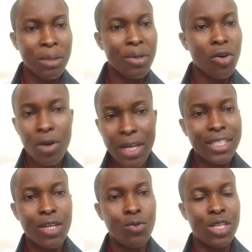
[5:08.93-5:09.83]
Be
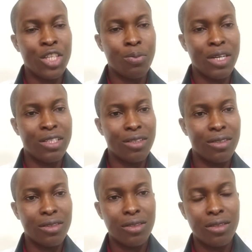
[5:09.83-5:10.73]
connected with his person.
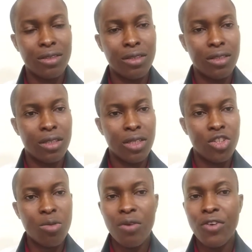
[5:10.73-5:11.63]

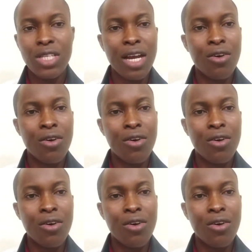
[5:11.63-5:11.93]
Some of us are